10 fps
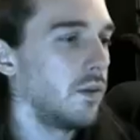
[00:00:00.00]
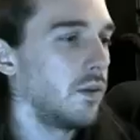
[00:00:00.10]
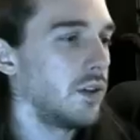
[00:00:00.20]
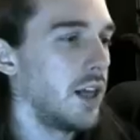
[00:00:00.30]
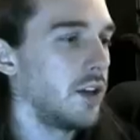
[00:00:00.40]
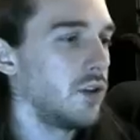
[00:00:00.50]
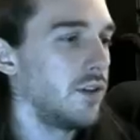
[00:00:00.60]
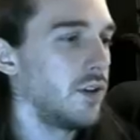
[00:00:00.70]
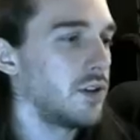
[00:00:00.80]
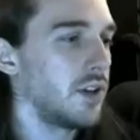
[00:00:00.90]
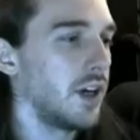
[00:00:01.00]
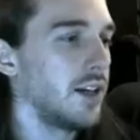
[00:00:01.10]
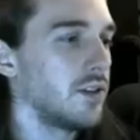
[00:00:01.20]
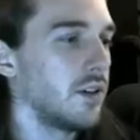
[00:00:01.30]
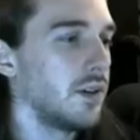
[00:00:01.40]
Talent Tree First,
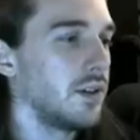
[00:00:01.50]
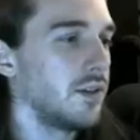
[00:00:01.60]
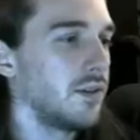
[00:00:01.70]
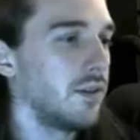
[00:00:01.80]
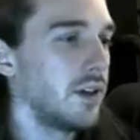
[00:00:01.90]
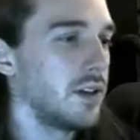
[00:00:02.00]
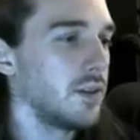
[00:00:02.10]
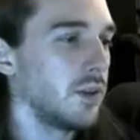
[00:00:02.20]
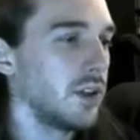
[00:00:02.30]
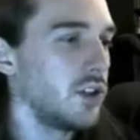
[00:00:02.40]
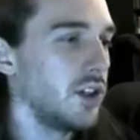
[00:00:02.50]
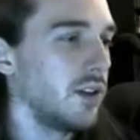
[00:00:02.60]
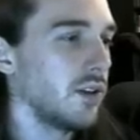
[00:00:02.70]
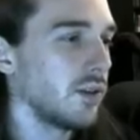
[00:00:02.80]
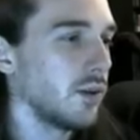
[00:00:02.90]
guys, always find somewhere to sheath
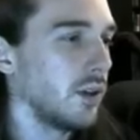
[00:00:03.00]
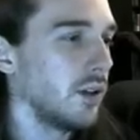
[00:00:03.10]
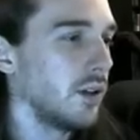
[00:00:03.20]
your sword.